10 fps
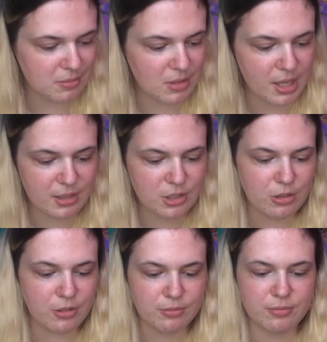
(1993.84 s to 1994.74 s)
Yeah, so
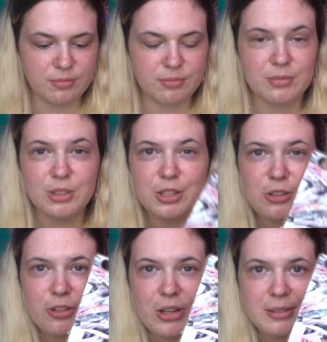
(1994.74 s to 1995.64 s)
still
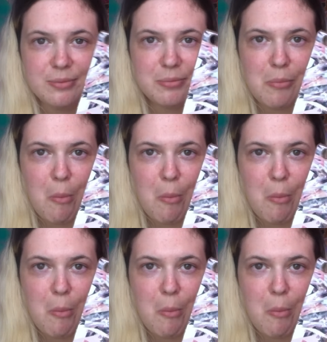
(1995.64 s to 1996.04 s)
got that.